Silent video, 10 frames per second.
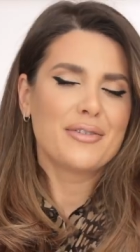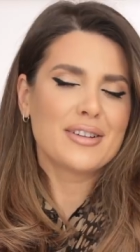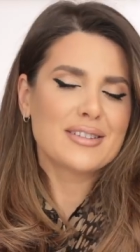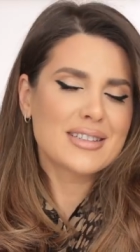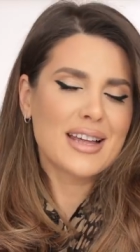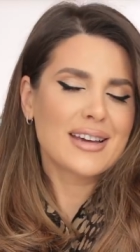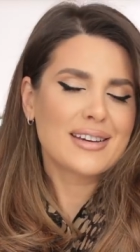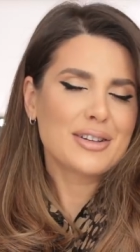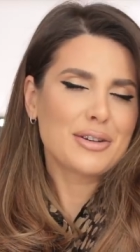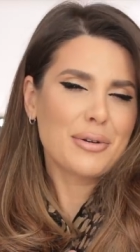feels
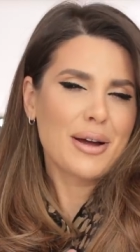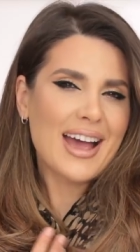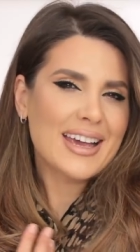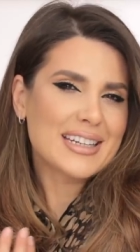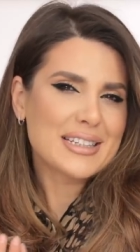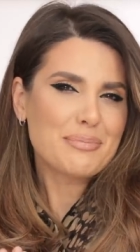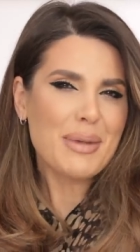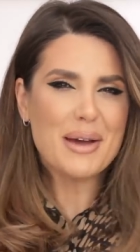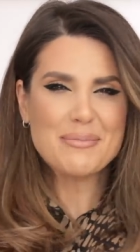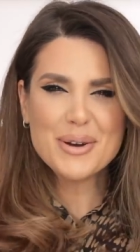like, you know, I get to
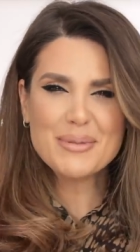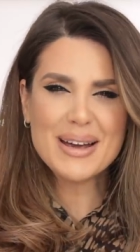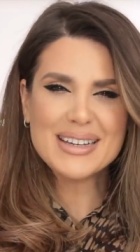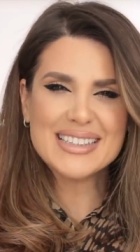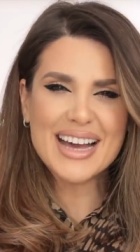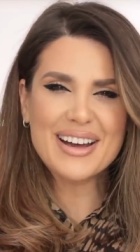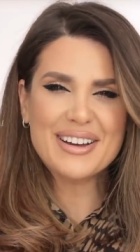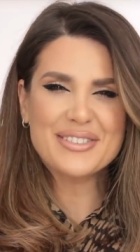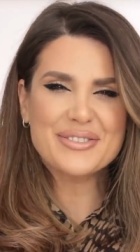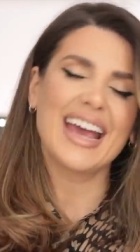pamper
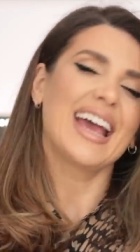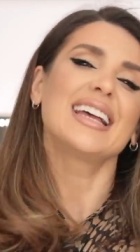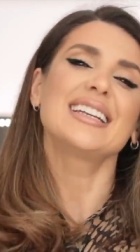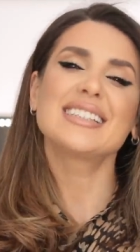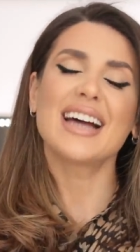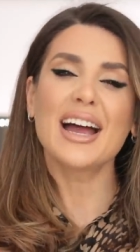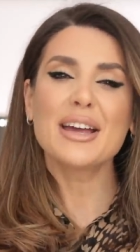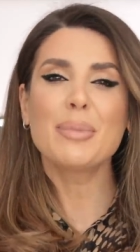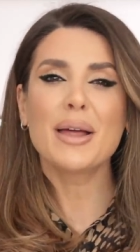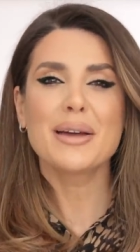myself, and I
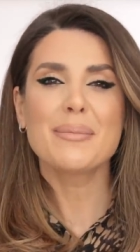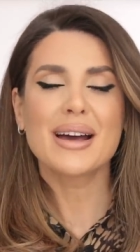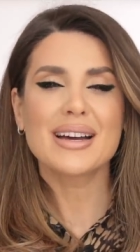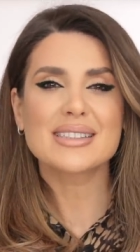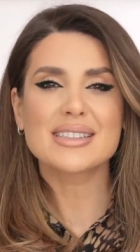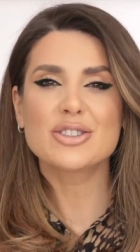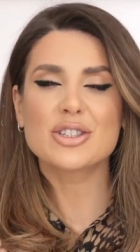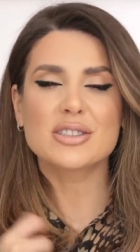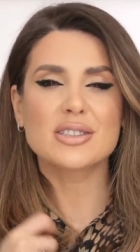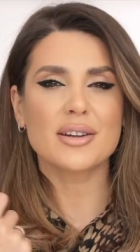apply a mask
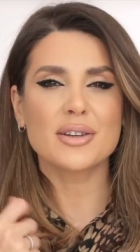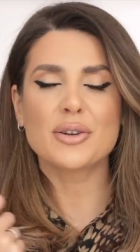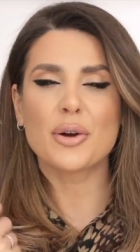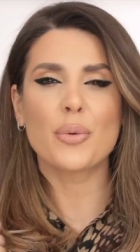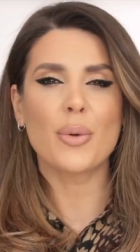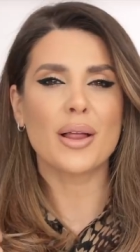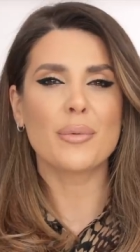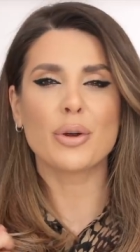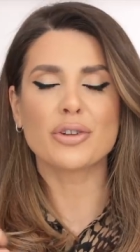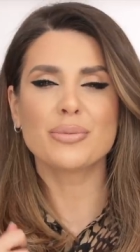just, you know, while
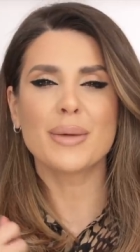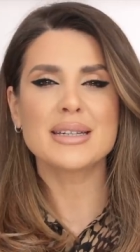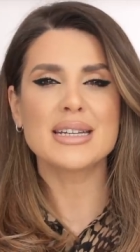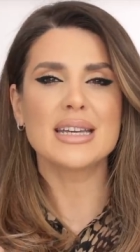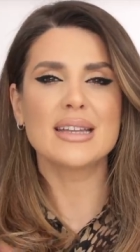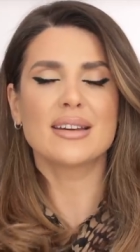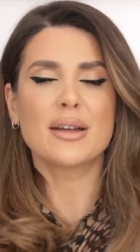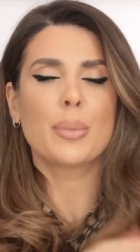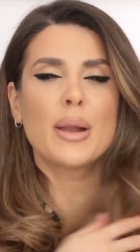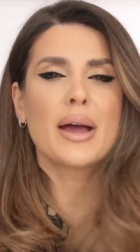I'm brushing my teeth and
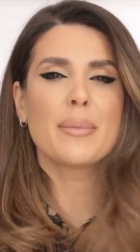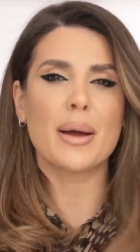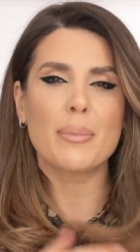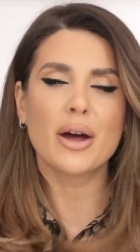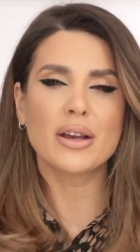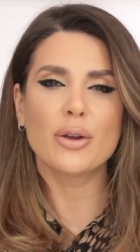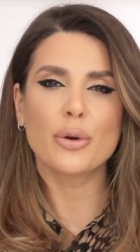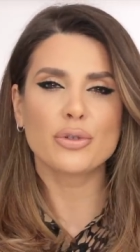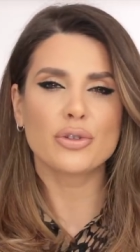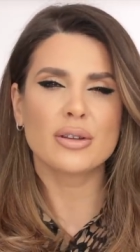apply my body
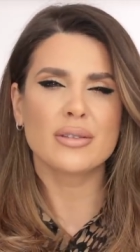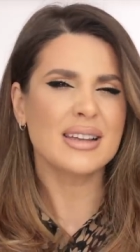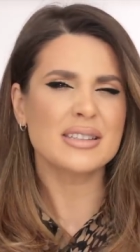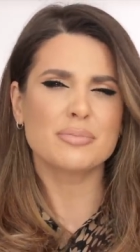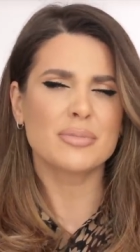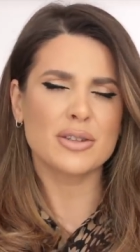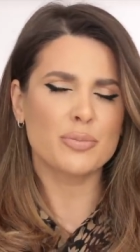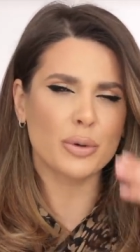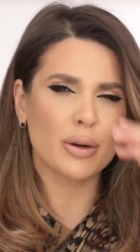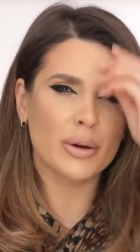lotion. That's, that's
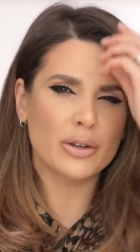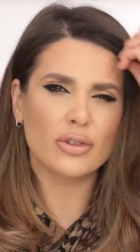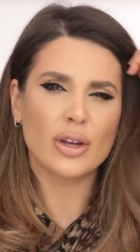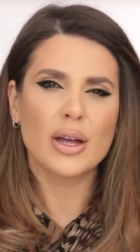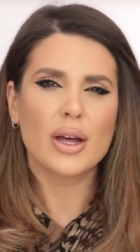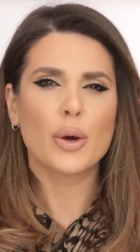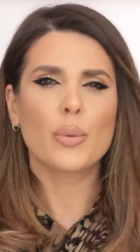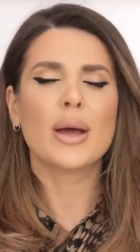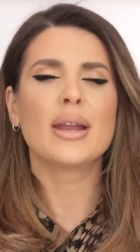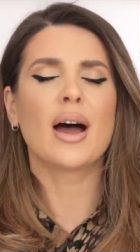pretty much
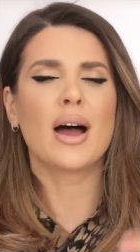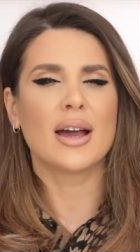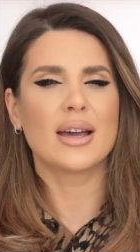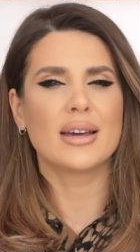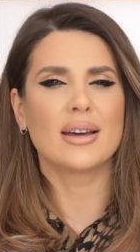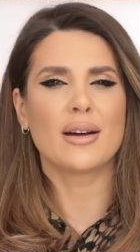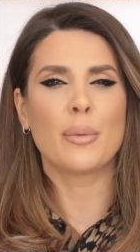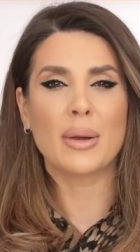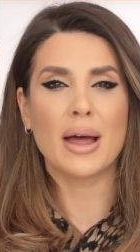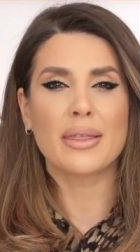when I
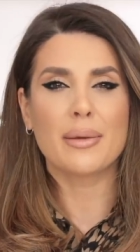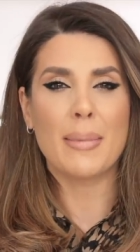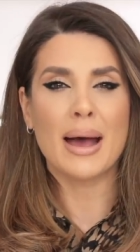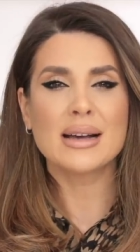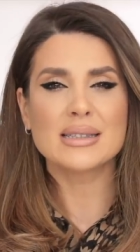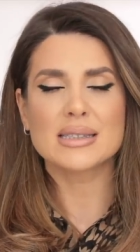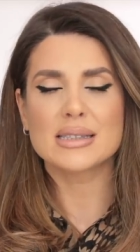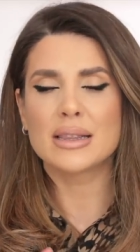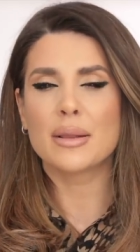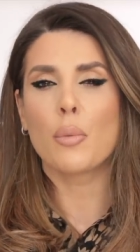apply the
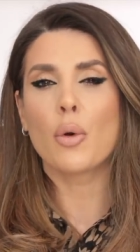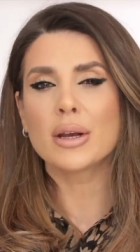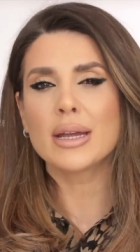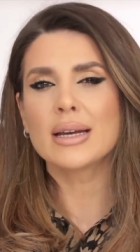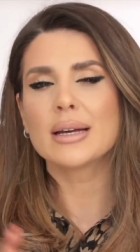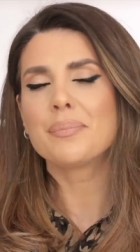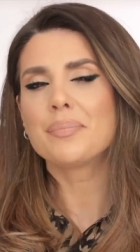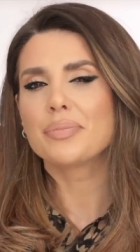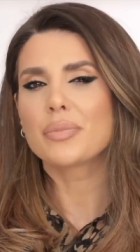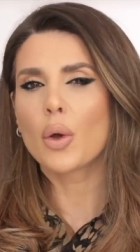masks in the morning
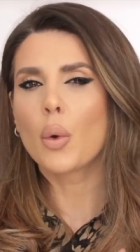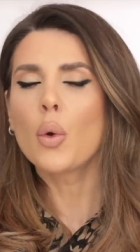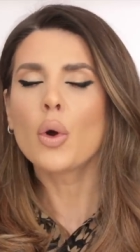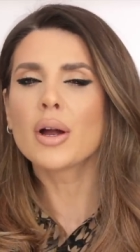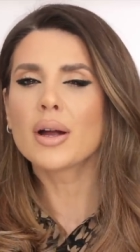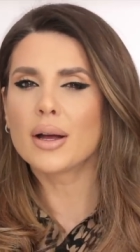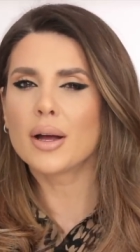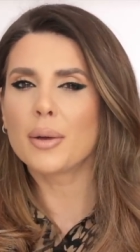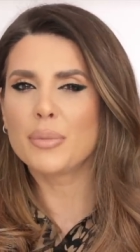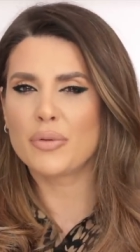or
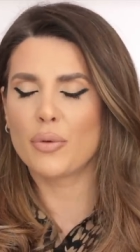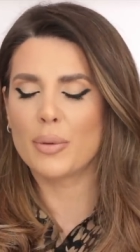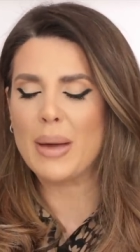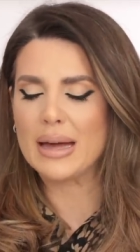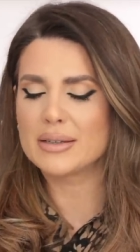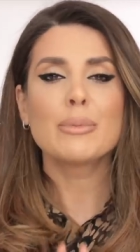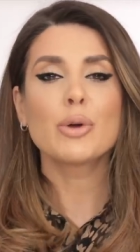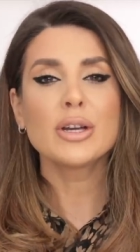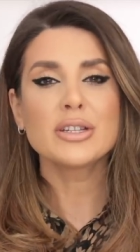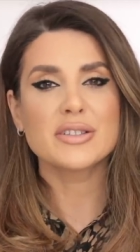uh, before bed. I'm
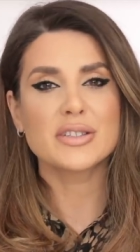going to